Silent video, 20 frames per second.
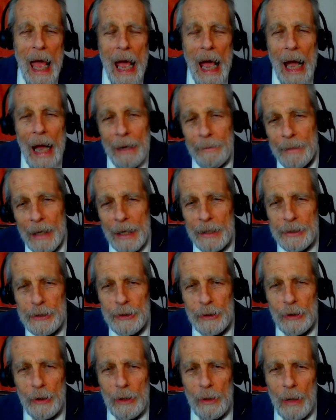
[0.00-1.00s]
I'm not
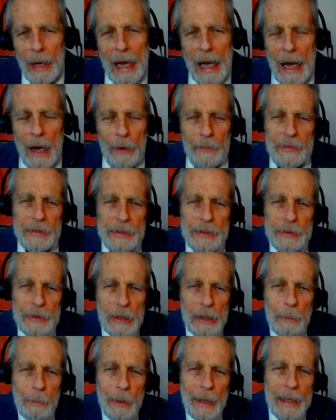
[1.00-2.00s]
sure how this is
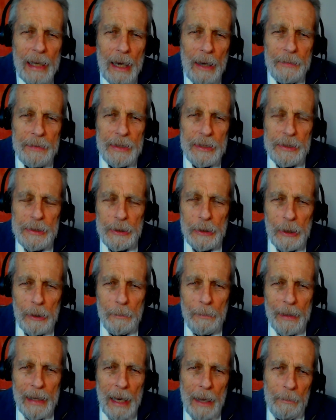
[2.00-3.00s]
going to play out this year,
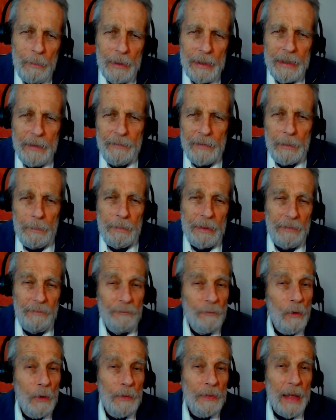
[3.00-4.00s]
but I believe that
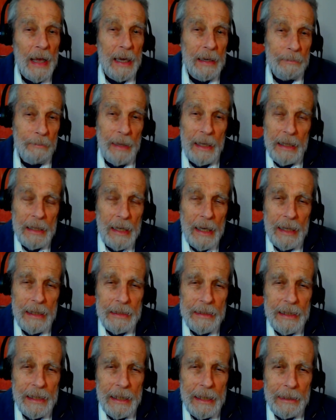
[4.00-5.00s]
before that, May
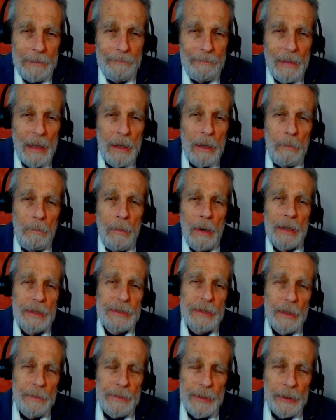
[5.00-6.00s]
19,
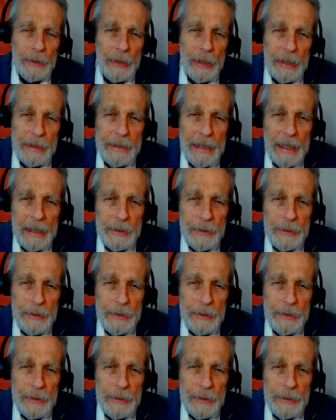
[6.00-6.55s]
Muslims are going to take